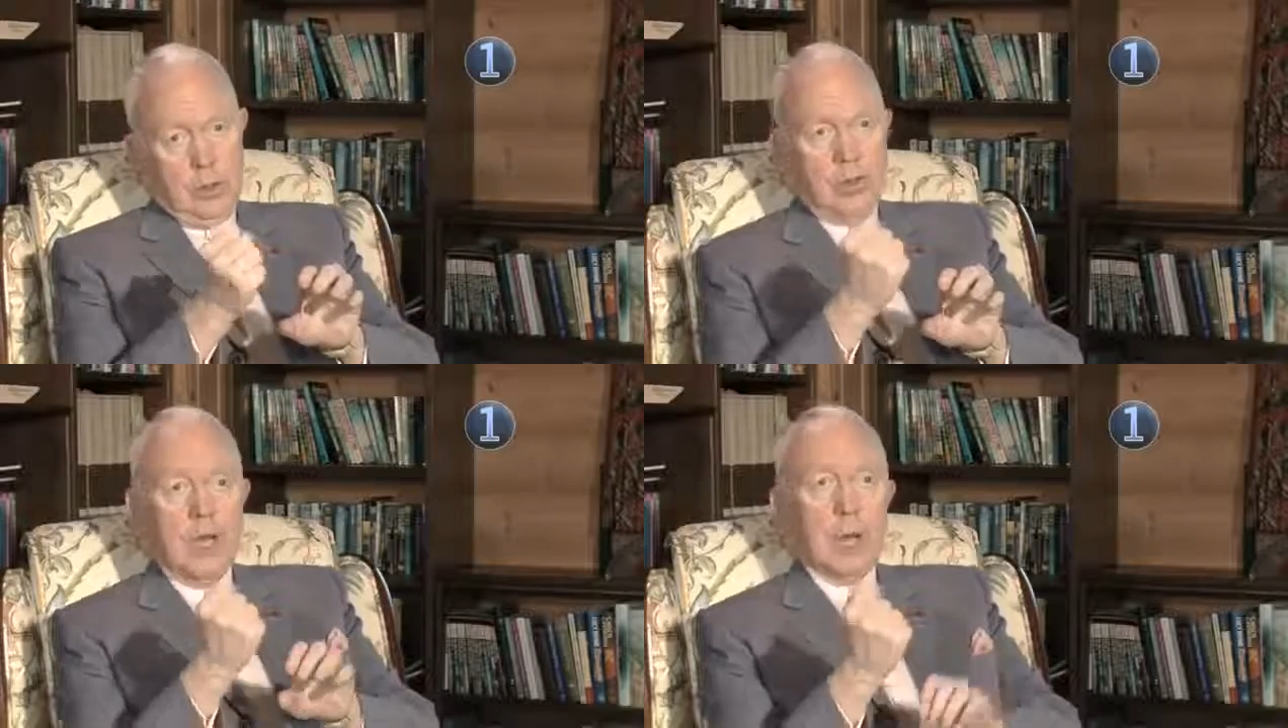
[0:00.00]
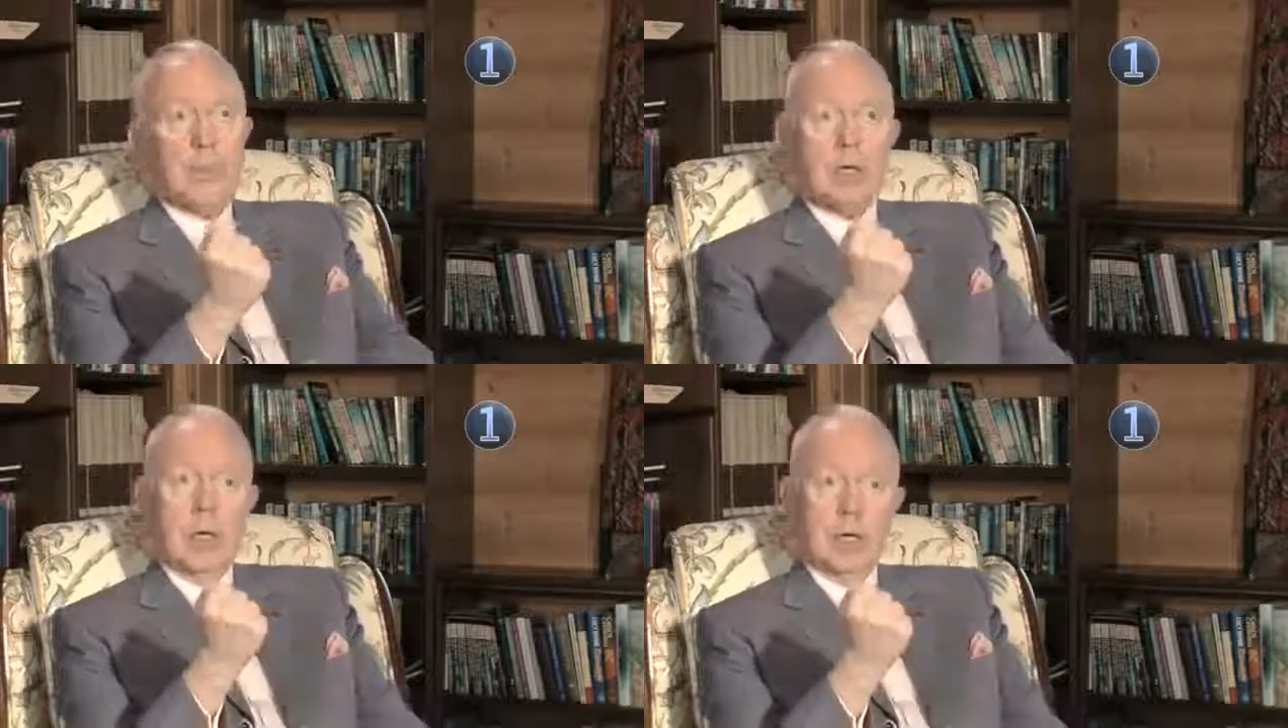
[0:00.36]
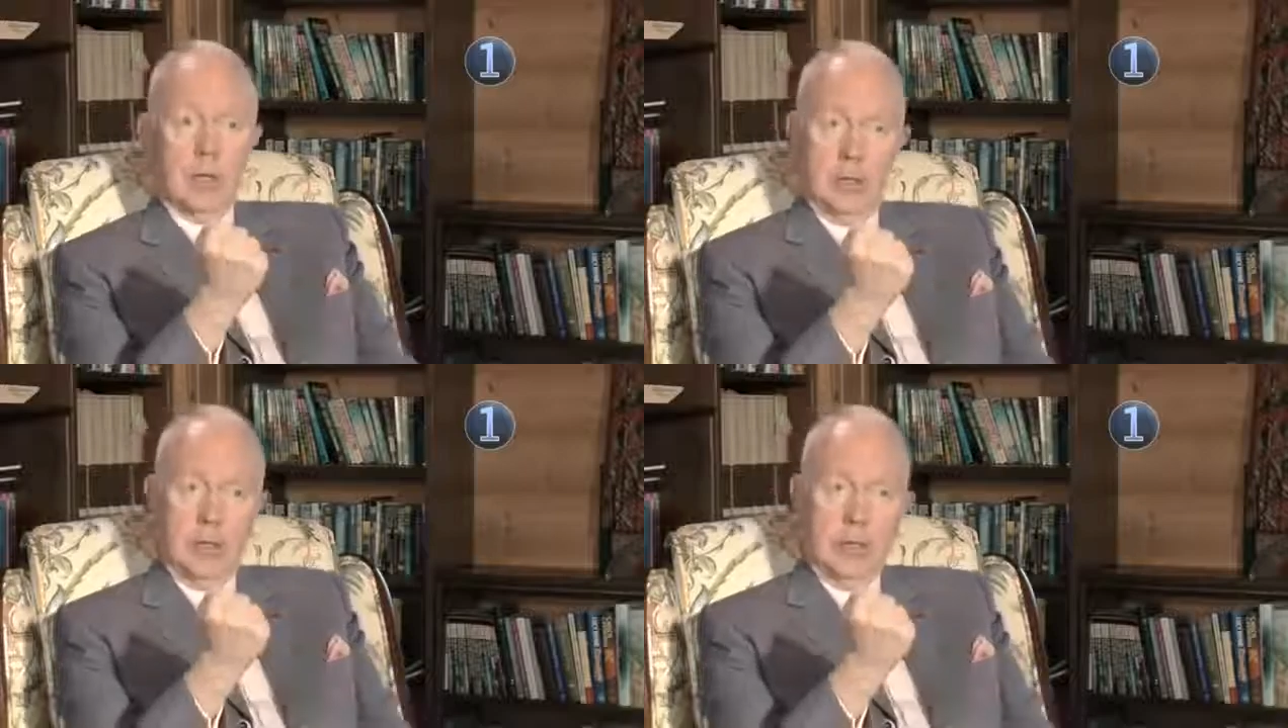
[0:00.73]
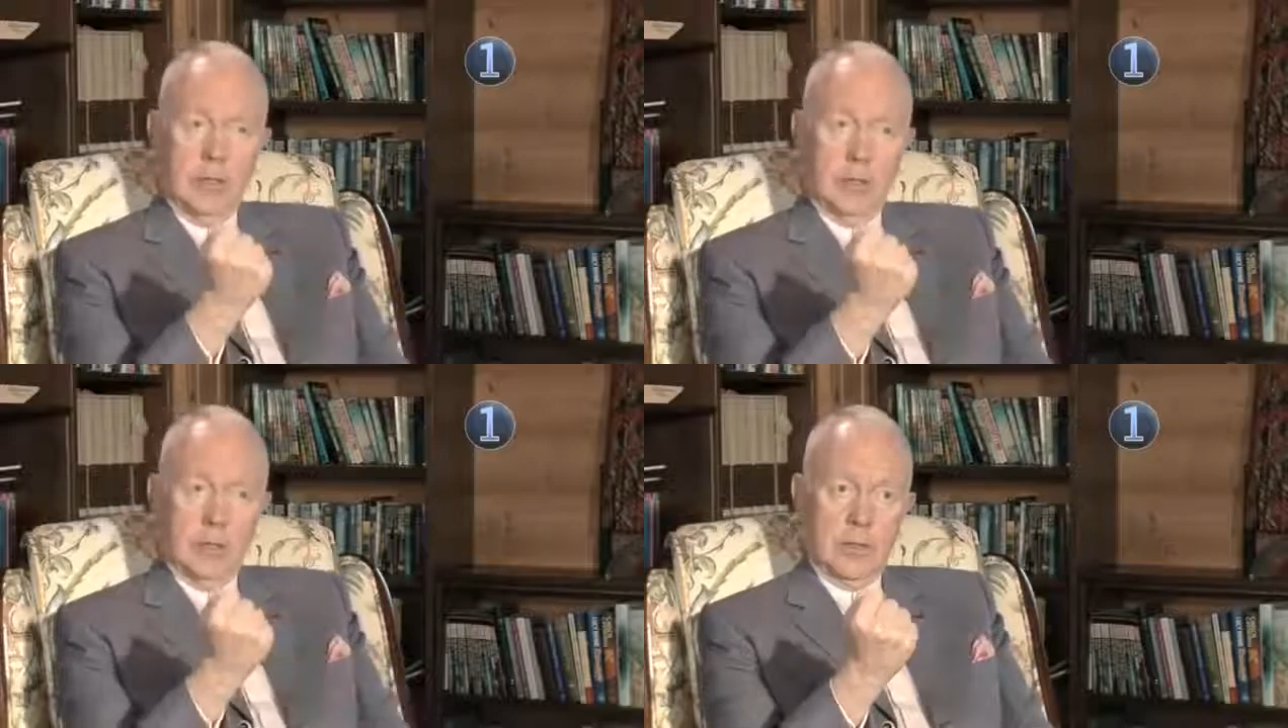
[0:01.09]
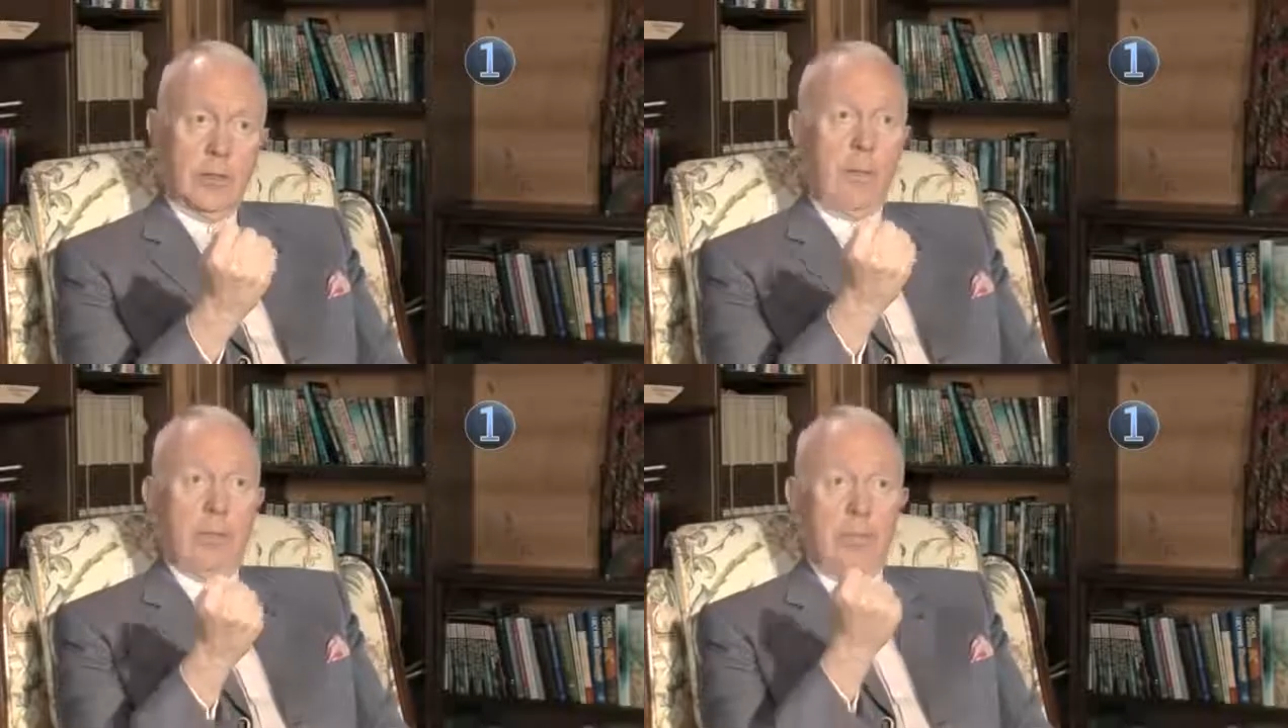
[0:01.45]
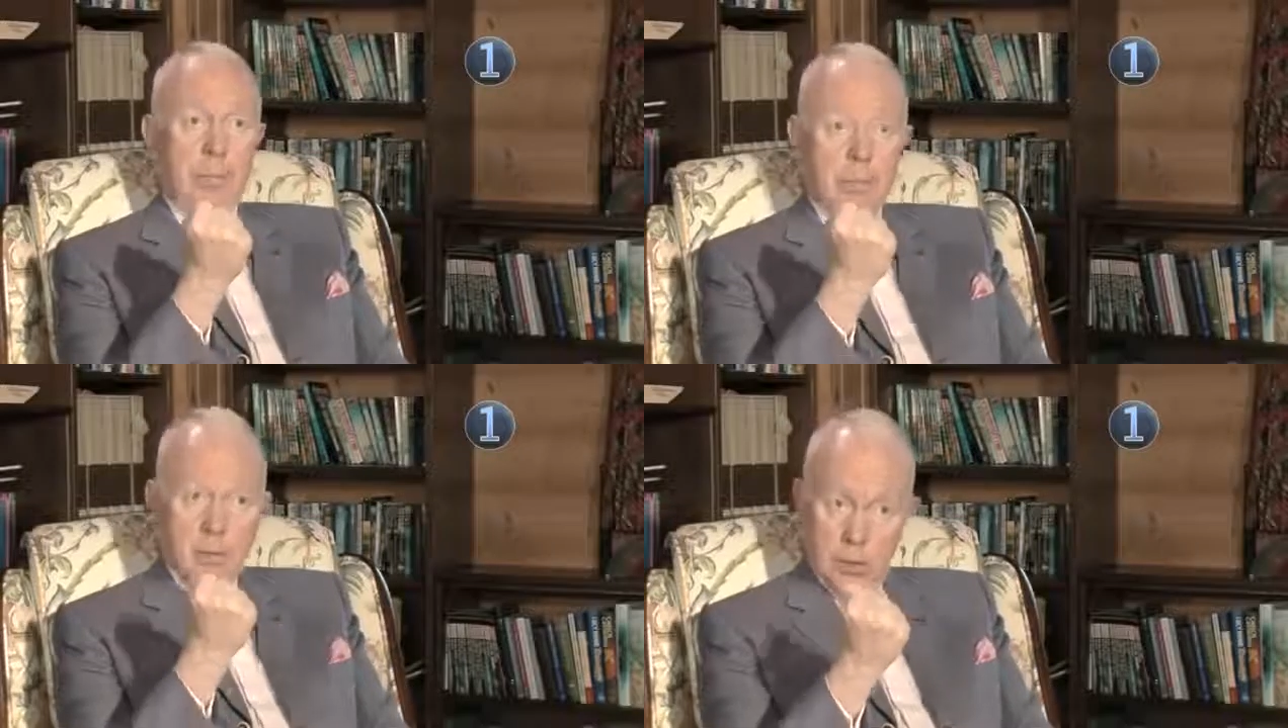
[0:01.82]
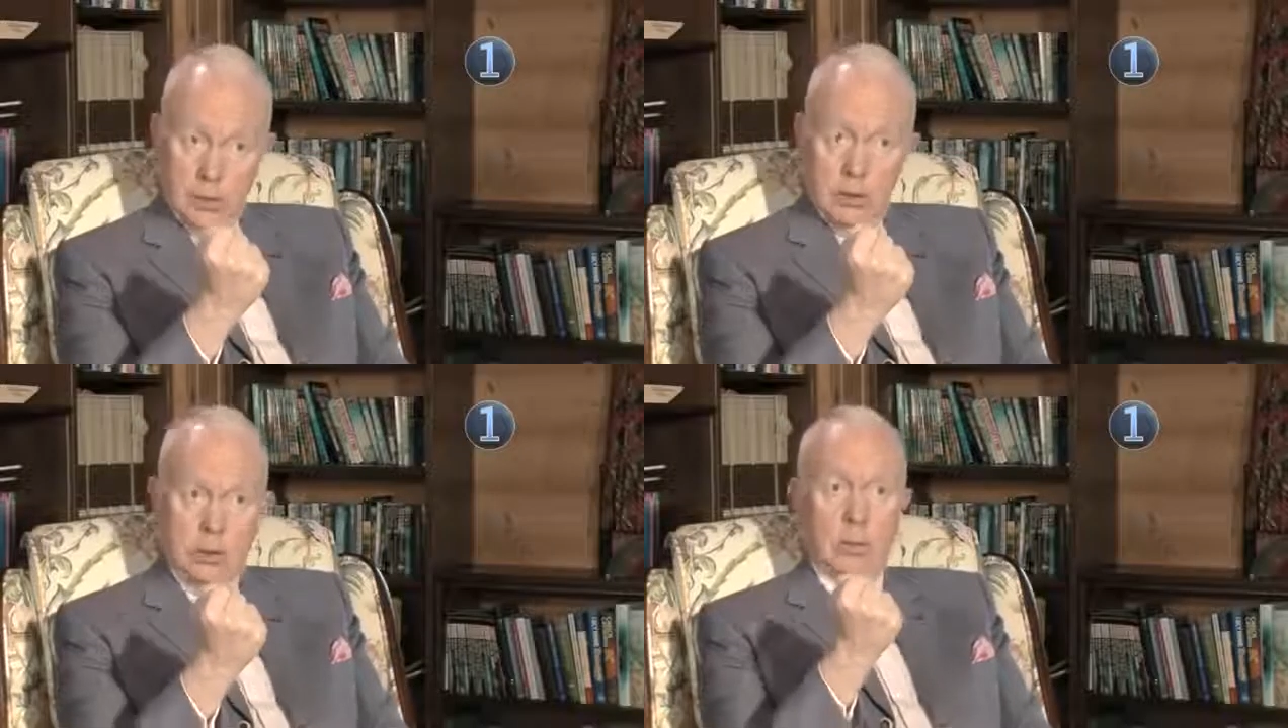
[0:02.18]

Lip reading: chapter heading ideas, the big